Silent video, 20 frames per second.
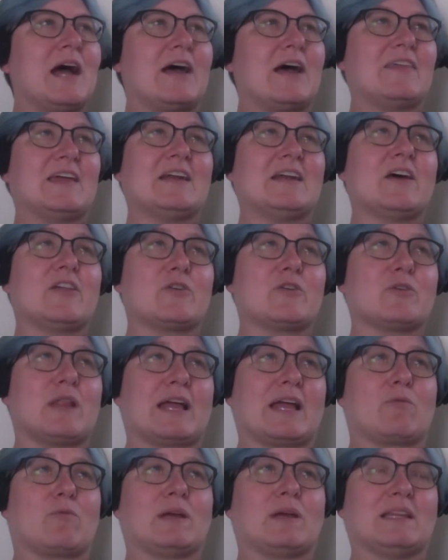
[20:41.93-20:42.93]
I think another
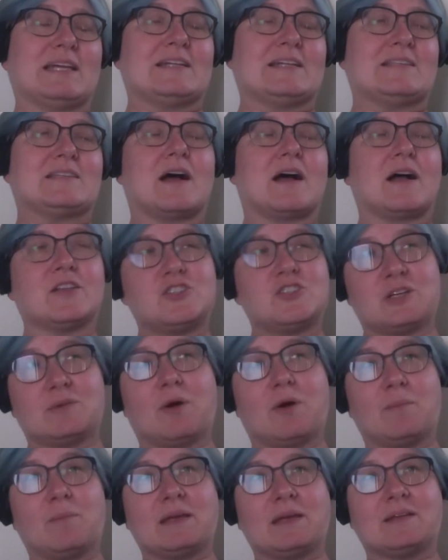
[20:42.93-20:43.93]
like really touching
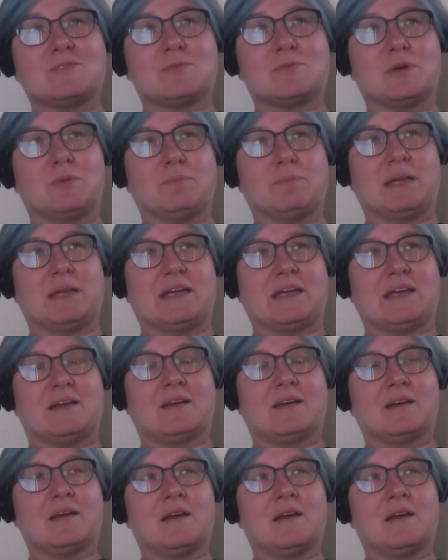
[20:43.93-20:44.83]
moment would be,